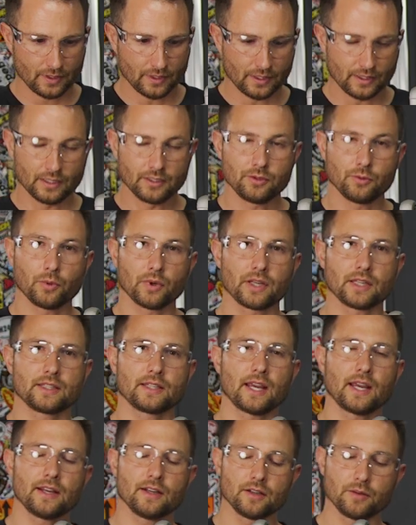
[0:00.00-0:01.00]
And then you wanna
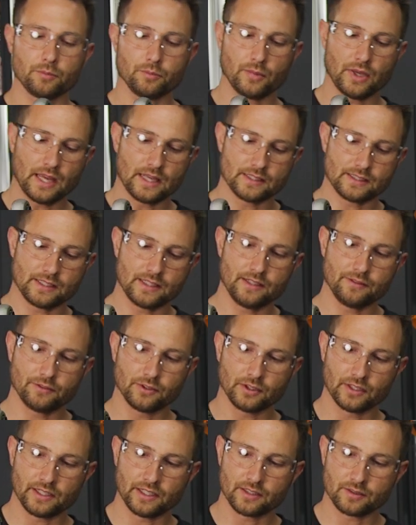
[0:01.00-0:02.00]
tighten them as
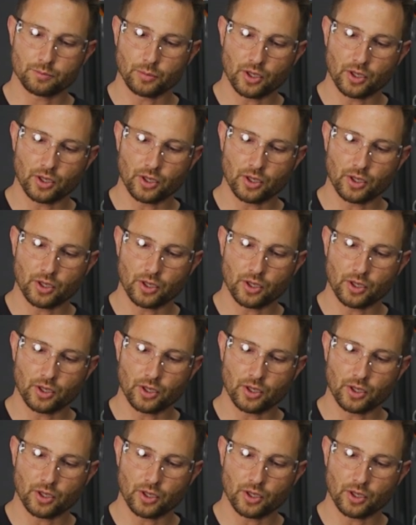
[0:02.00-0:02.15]
evenly as